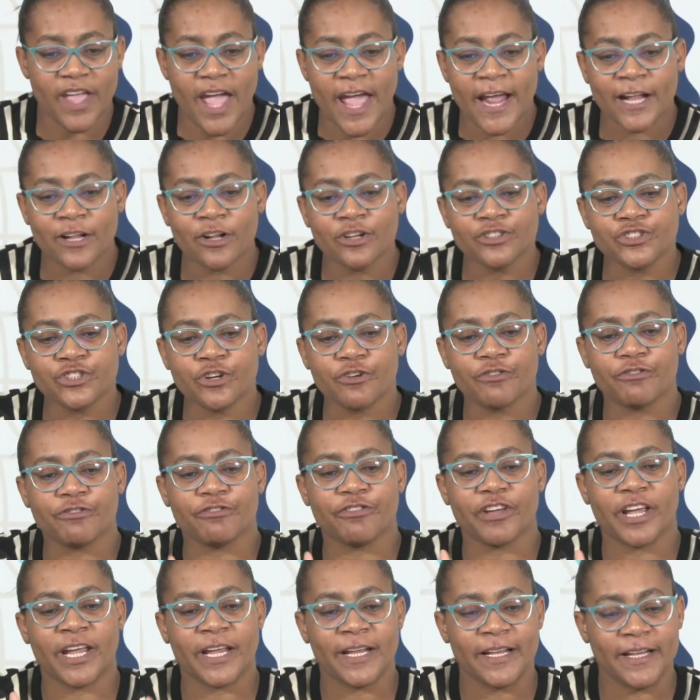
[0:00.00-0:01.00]
are a lot of
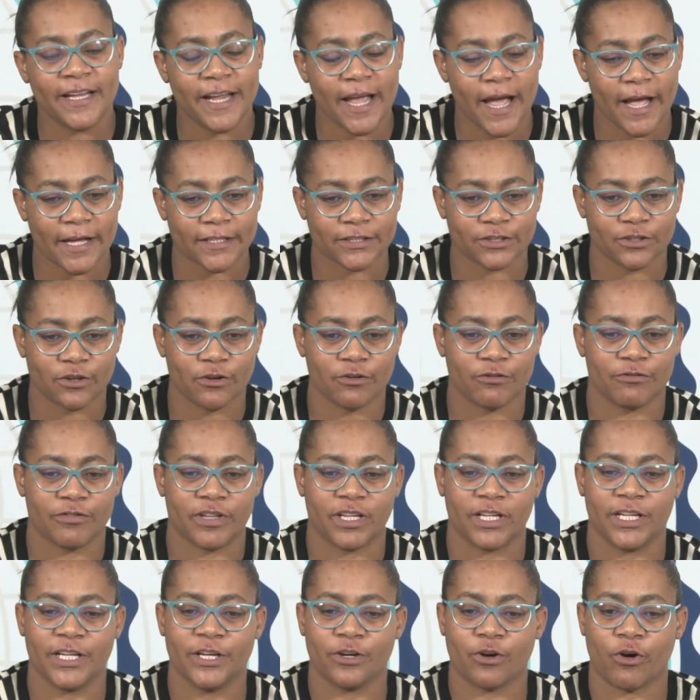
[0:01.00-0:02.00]
failures of
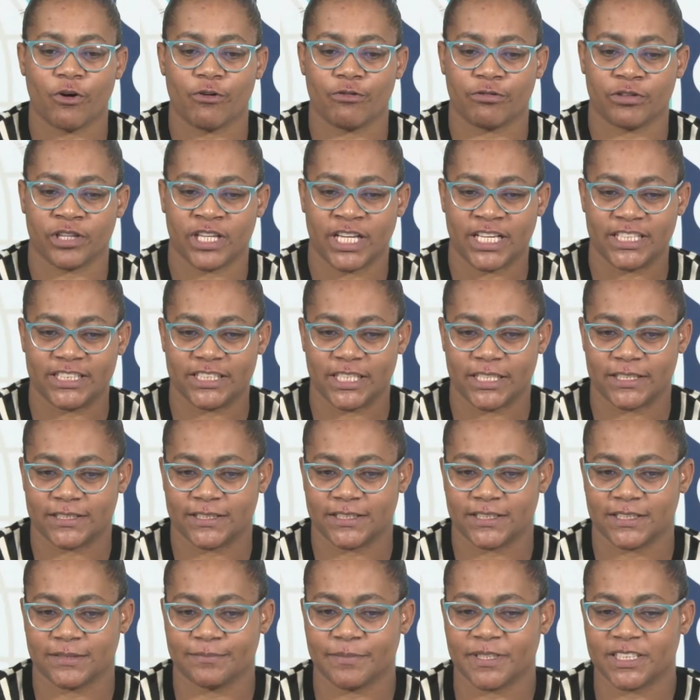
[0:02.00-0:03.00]
the League of Nations.
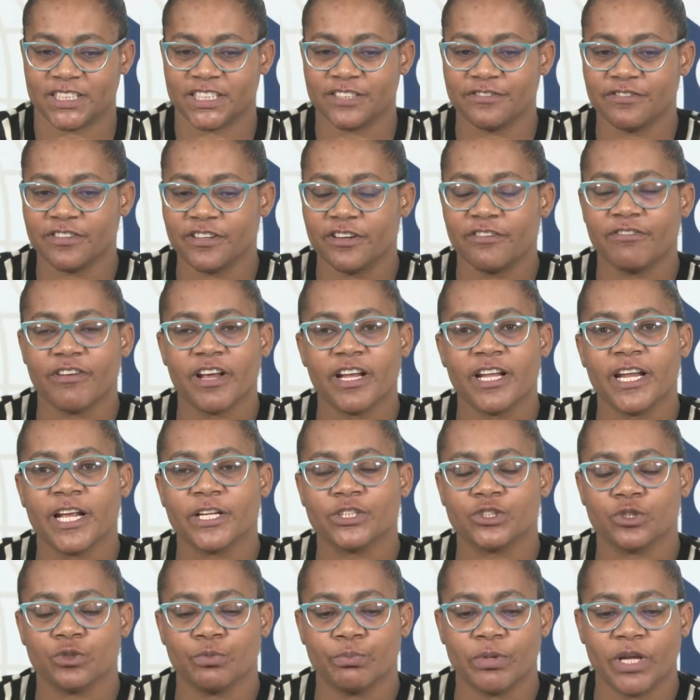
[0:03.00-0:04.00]
Specific
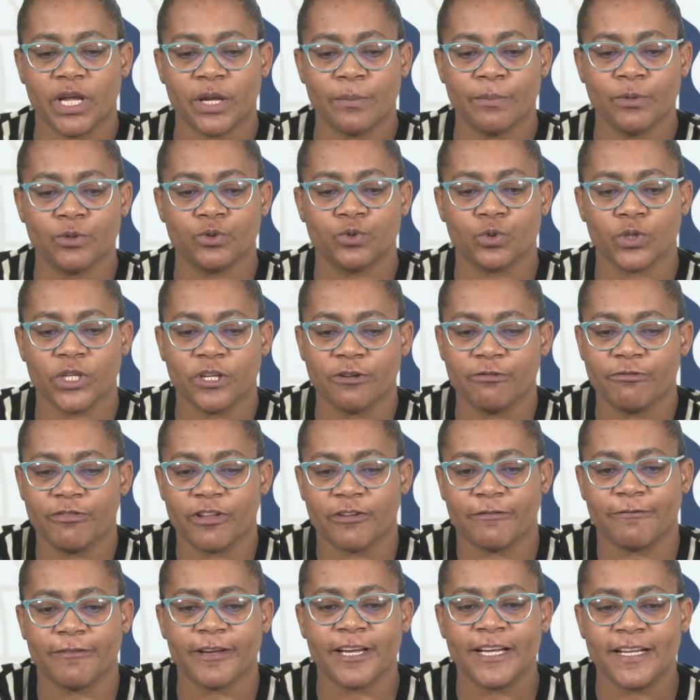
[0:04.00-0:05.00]
failures should be able to give
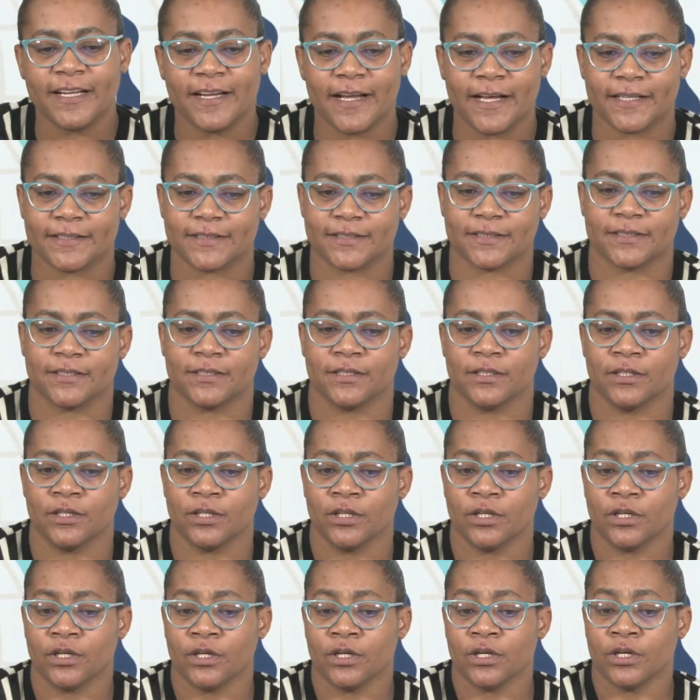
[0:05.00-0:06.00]
the failures.
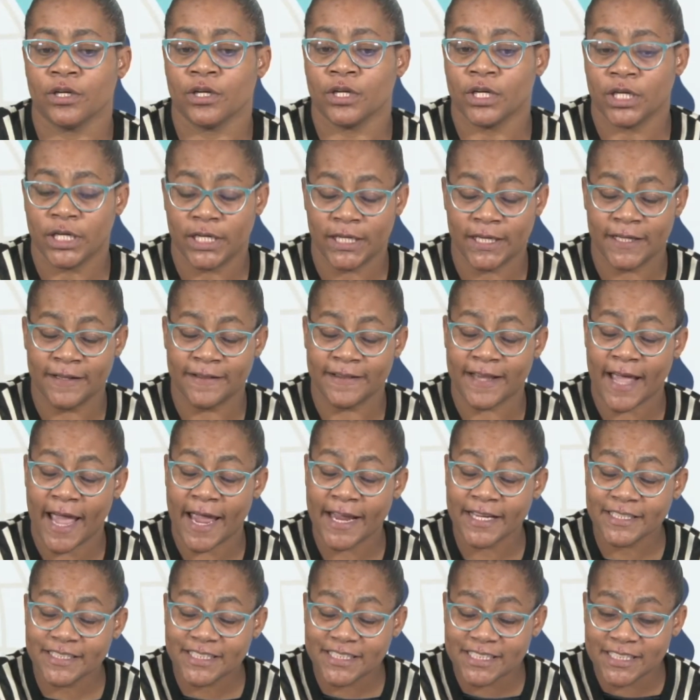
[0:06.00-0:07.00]
In
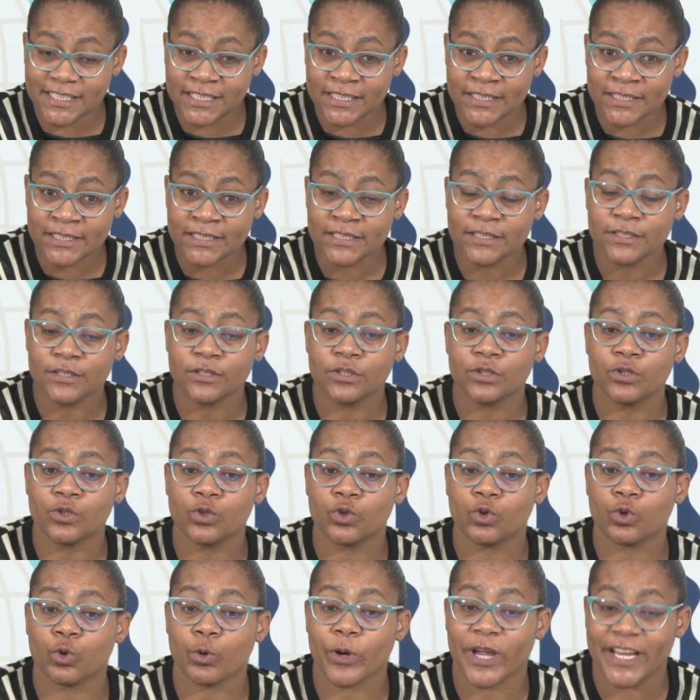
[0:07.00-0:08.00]

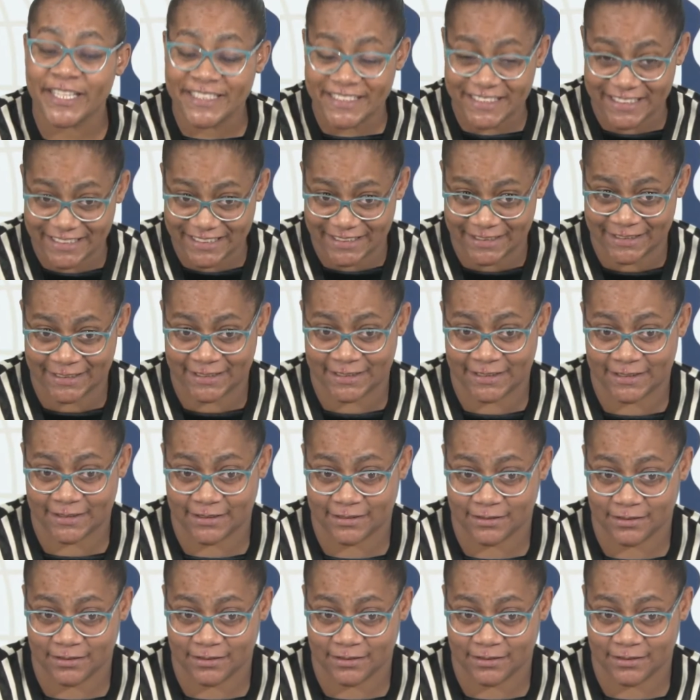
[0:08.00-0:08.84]
1920s,